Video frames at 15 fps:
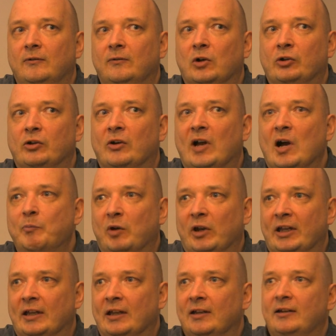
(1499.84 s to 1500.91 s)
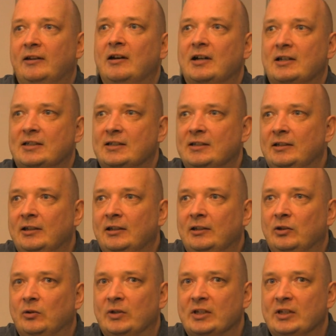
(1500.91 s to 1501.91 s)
What the coupling does to